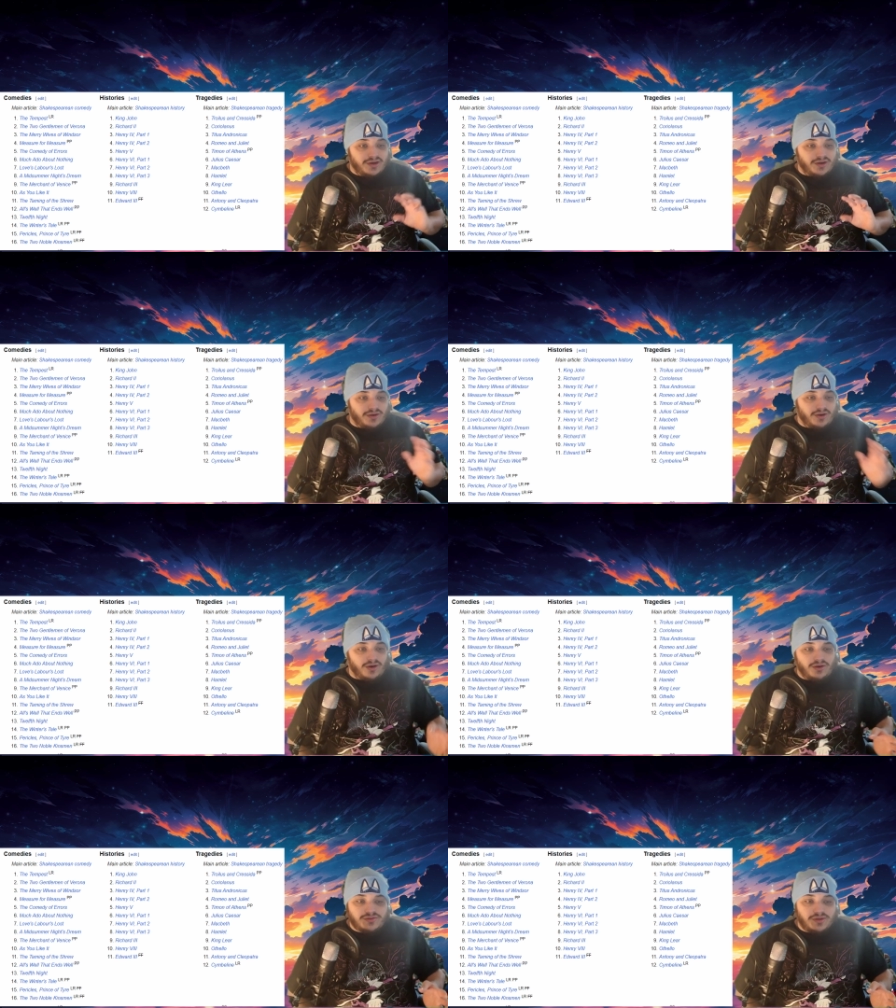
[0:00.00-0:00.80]

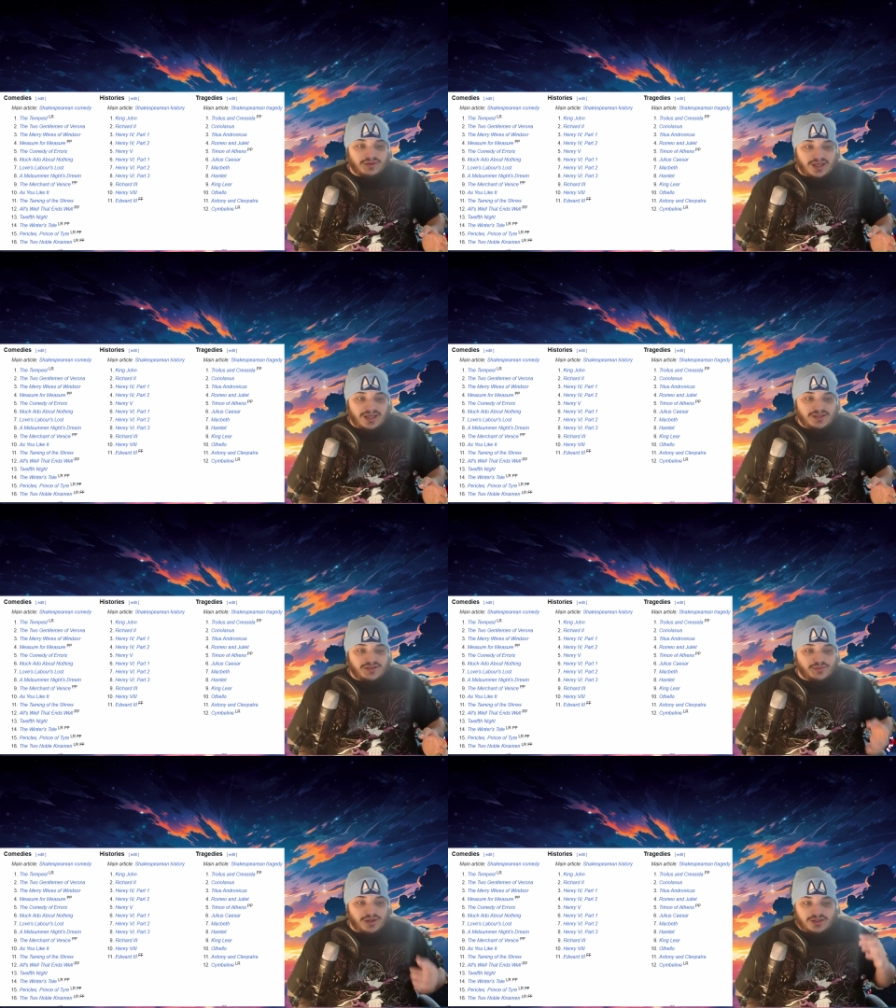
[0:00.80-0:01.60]
All's Well That Ends
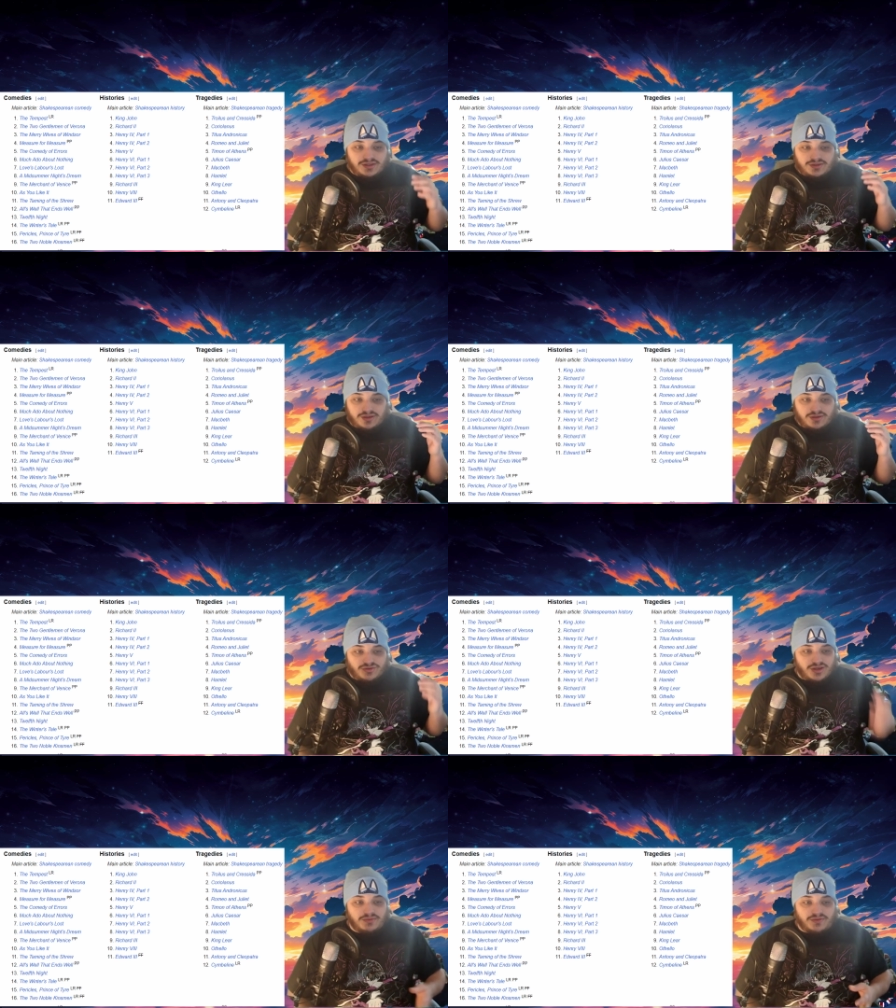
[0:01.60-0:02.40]
Well,
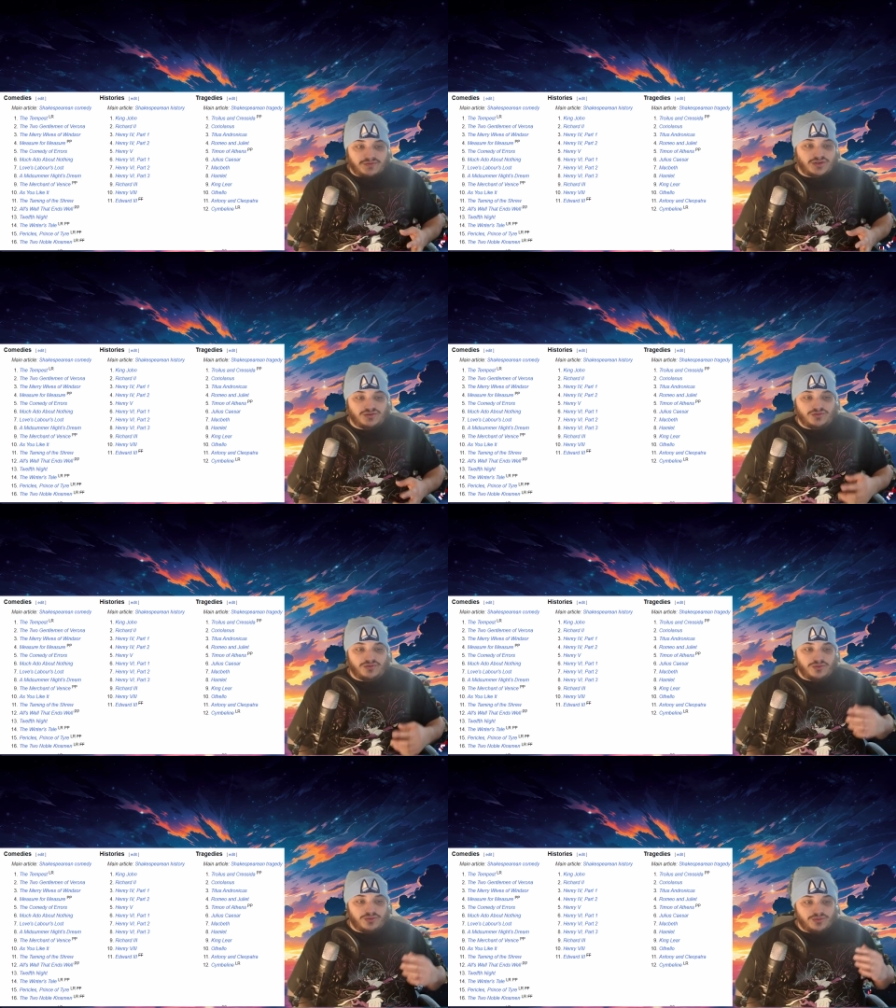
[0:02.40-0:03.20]
Taming of the
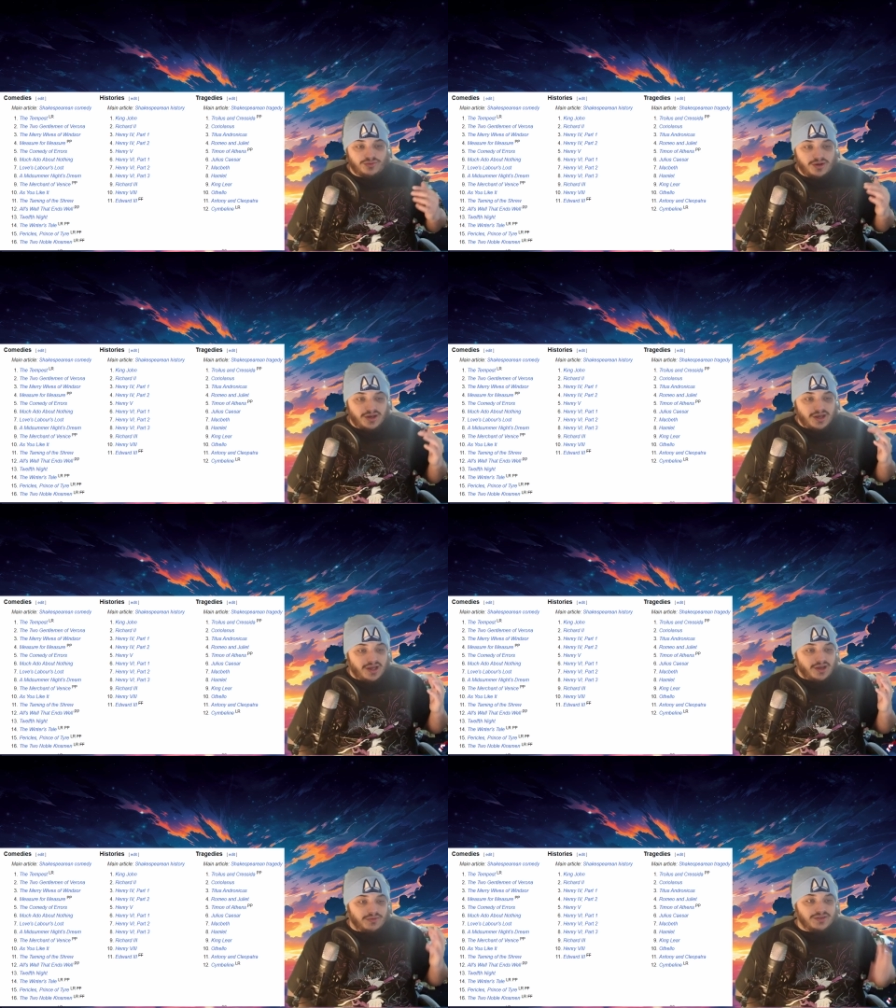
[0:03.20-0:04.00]
Shrew,
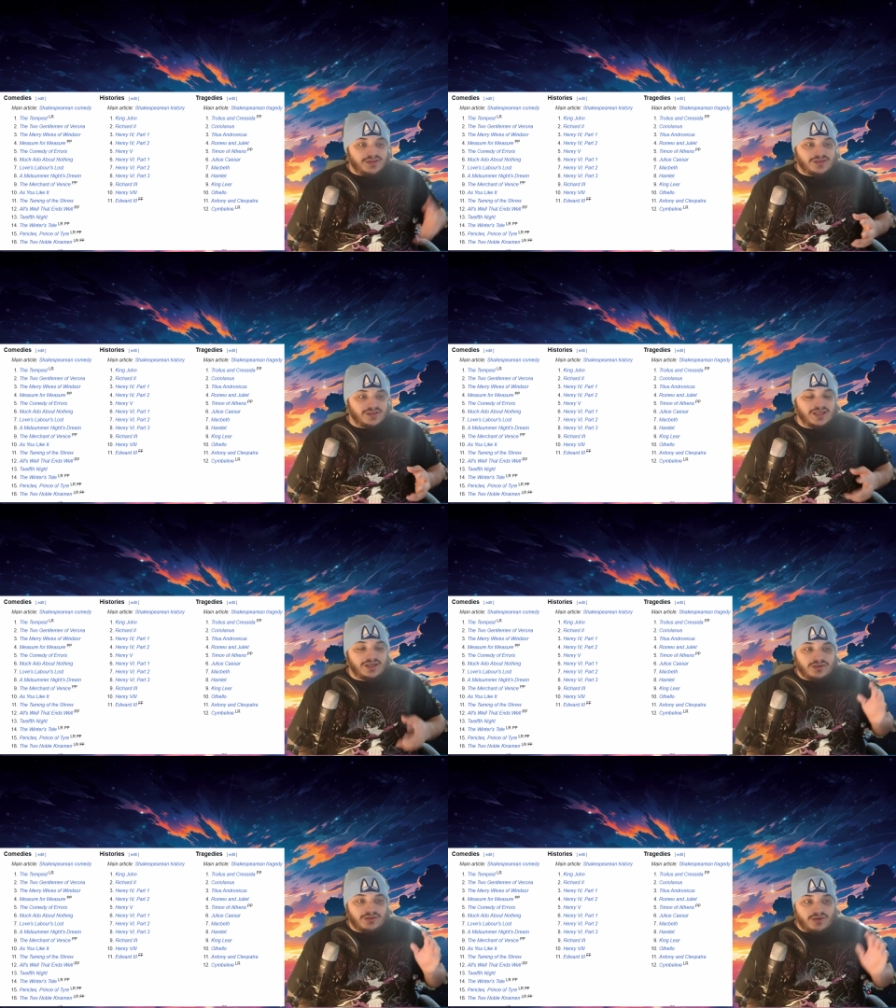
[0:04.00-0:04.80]
Winter's Tale.
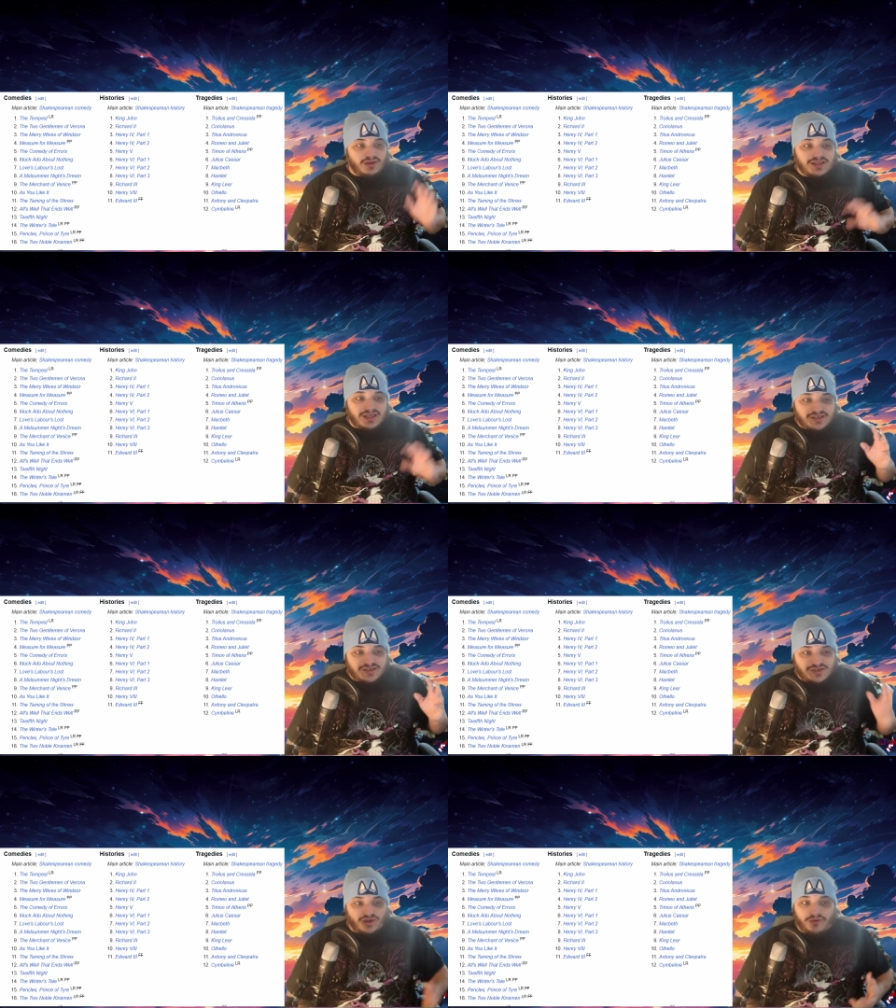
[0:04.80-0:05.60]
In the
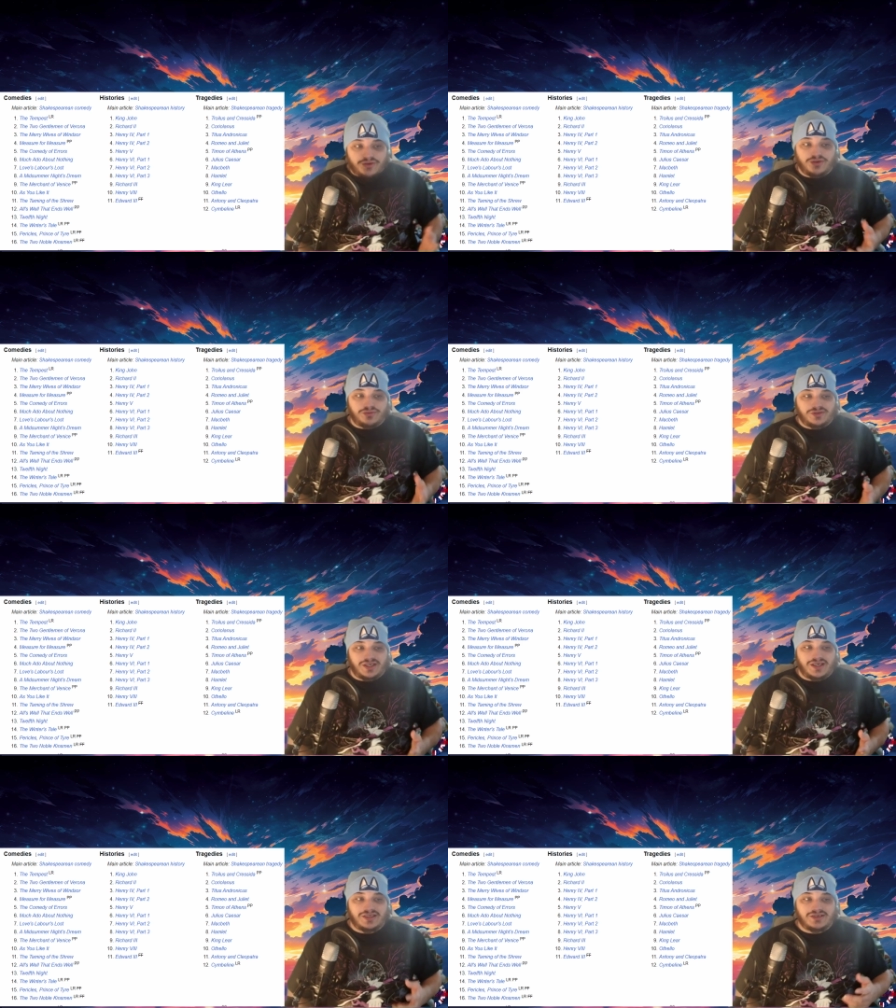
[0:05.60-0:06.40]
historical
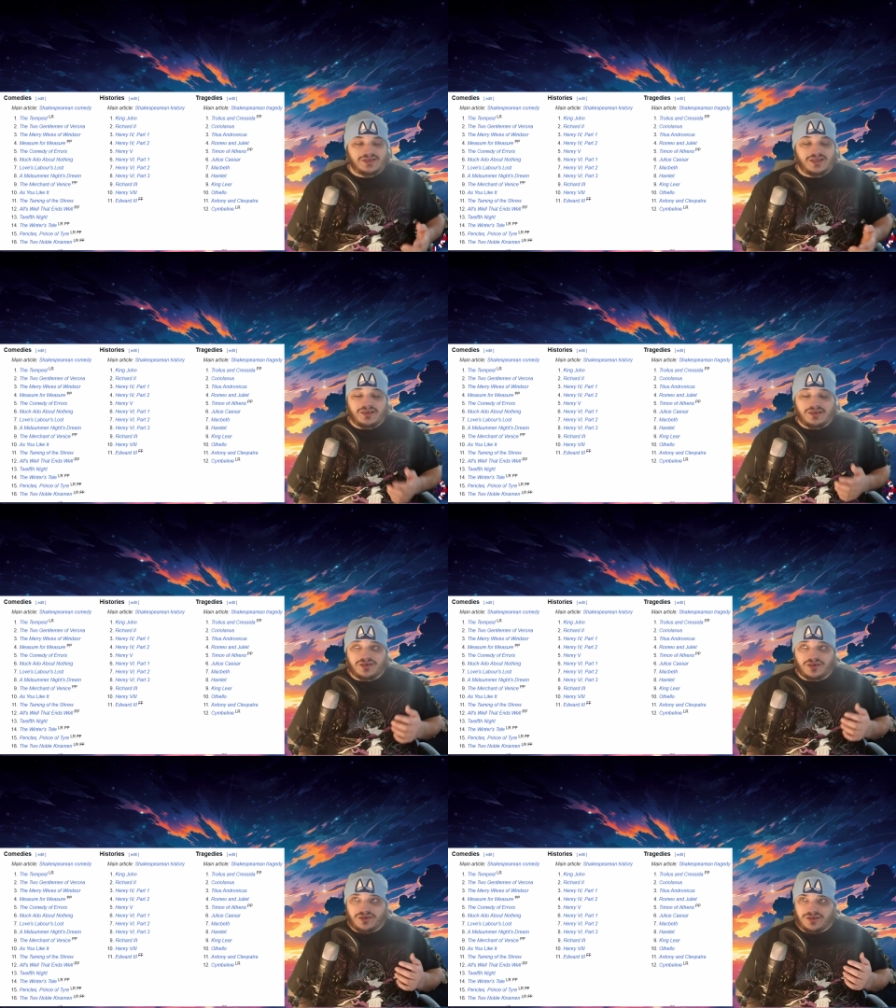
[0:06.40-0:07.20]
sides, the
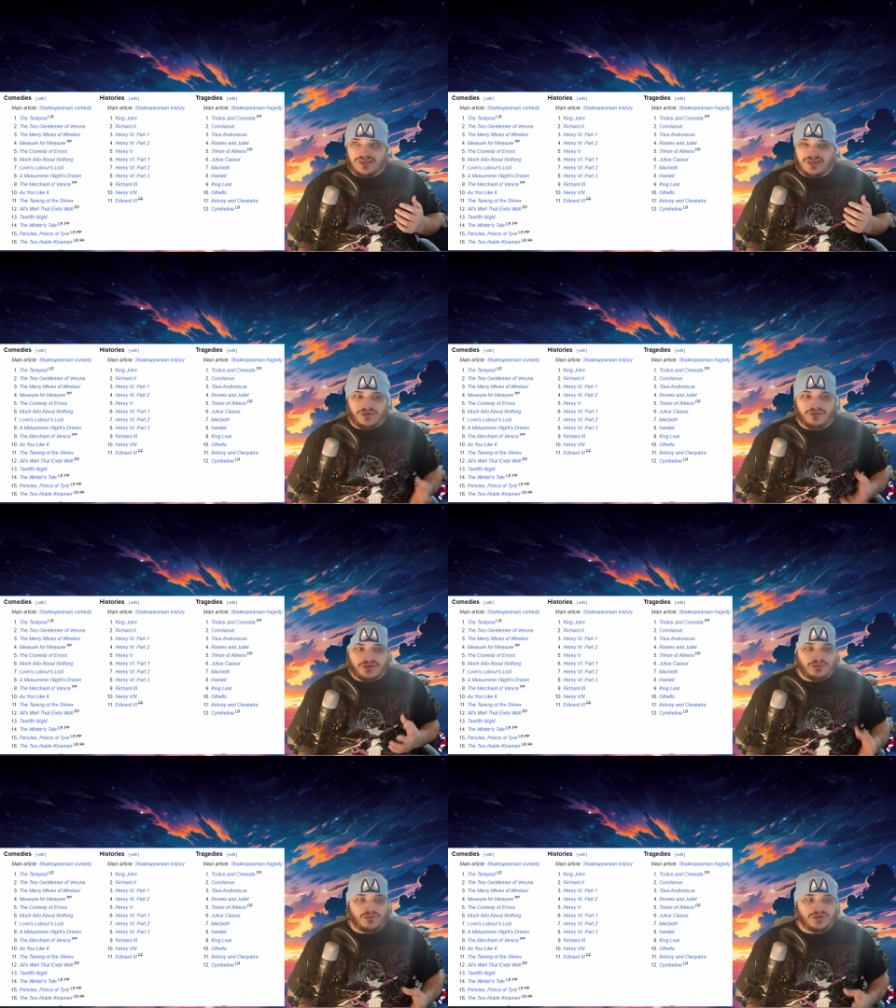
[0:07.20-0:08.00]

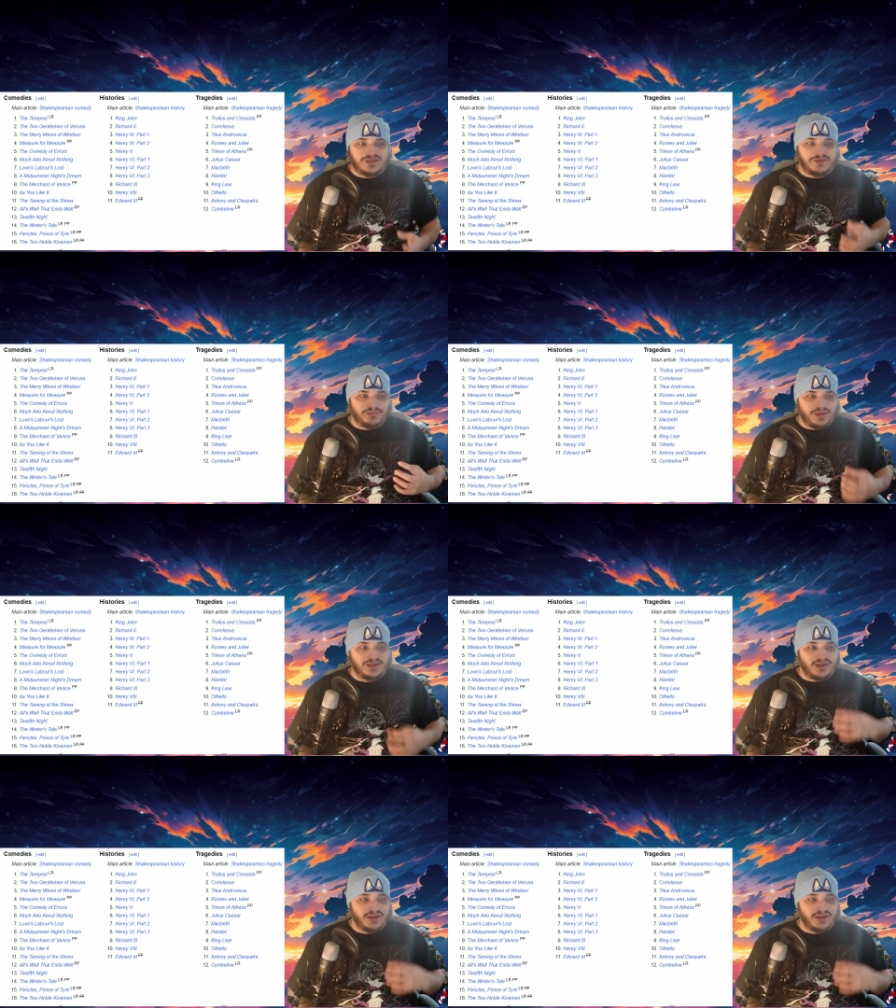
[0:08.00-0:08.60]
historical ones have been